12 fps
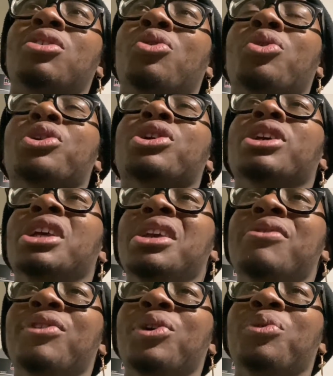or a
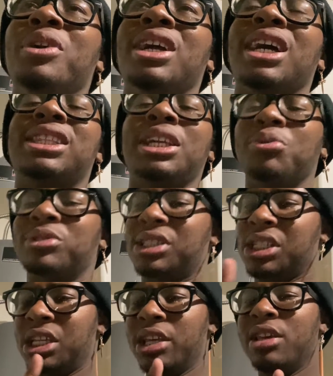Evo wing. I think it was
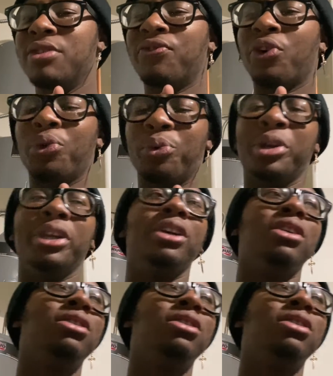Evo wing.